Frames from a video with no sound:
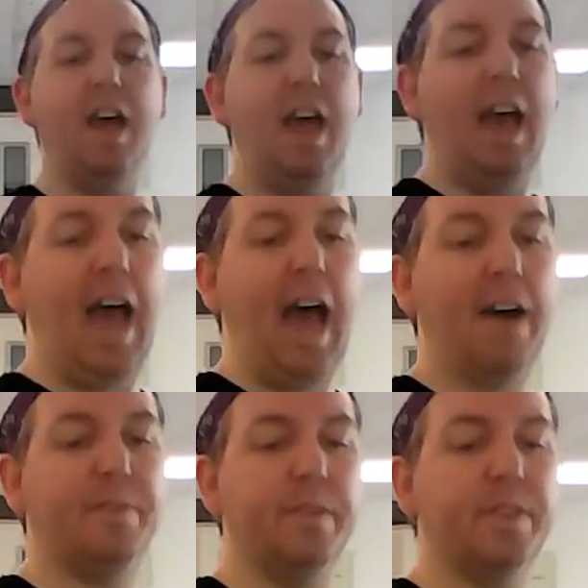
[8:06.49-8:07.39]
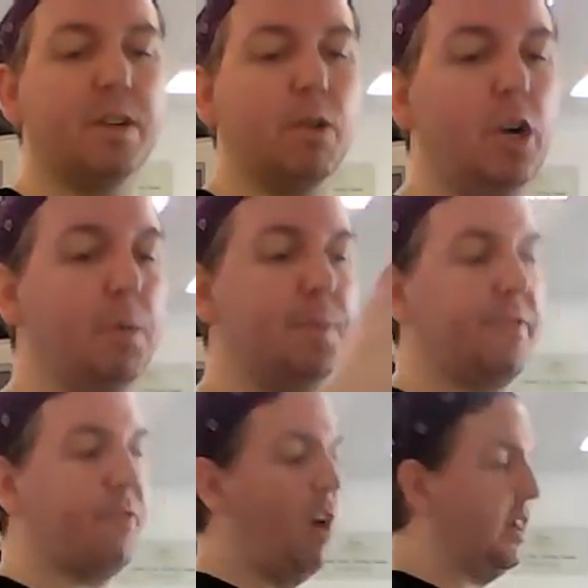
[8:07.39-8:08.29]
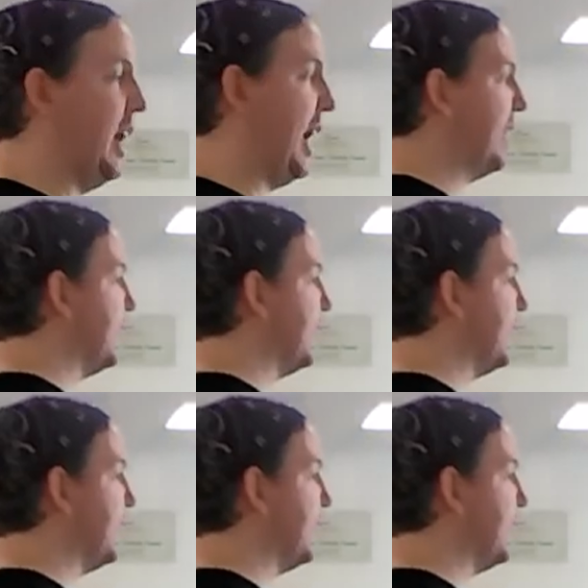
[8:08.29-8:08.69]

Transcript: half of the group, the front line